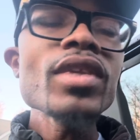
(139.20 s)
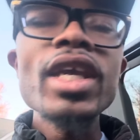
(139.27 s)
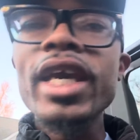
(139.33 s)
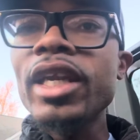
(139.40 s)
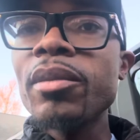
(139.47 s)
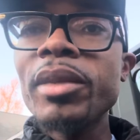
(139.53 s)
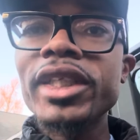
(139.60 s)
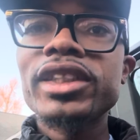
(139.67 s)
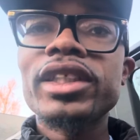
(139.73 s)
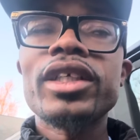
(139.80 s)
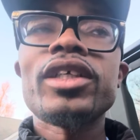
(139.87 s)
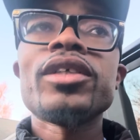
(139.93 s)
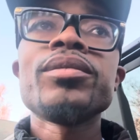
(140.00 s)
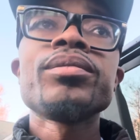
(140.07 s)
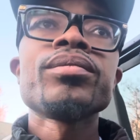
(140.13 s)
and it makes
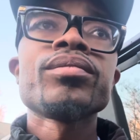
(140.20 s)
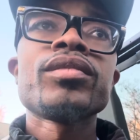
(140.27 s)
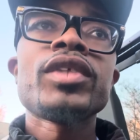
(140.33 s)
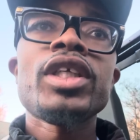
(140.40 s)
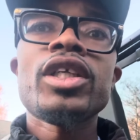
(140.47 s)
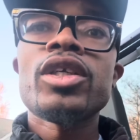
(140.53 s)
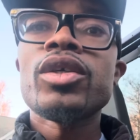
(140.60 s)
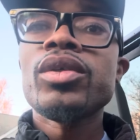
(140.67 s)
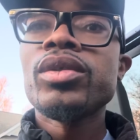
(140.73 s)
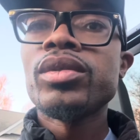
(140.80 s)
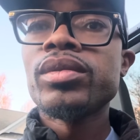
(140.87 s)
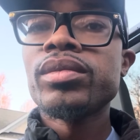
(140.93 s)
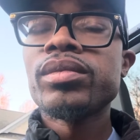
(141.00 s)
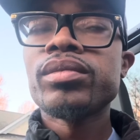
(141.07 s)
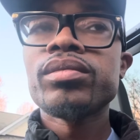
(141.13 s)
their
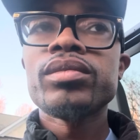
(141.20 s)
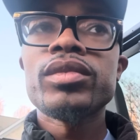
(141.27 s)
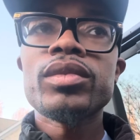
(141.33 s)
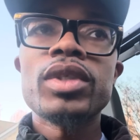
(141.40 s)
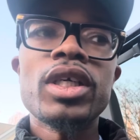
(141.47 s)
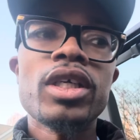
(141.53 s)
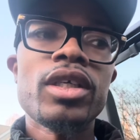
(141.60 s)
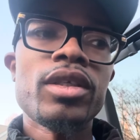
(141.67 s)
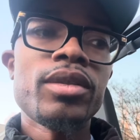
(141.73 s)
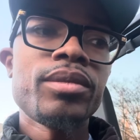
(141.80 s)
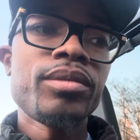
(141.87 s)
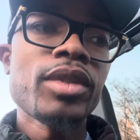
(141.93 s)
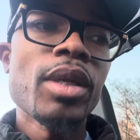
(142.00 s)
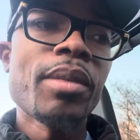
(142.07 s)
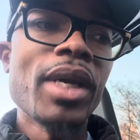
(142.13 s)

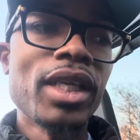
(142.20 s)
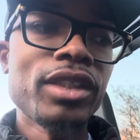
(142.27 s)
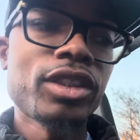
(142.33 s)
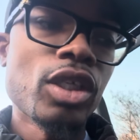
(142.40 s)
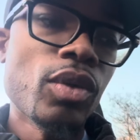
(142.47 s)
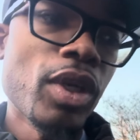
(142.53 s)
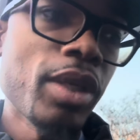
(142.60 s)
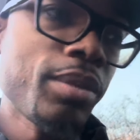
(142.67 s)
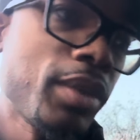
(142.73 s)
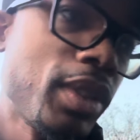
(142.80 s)
balance go up.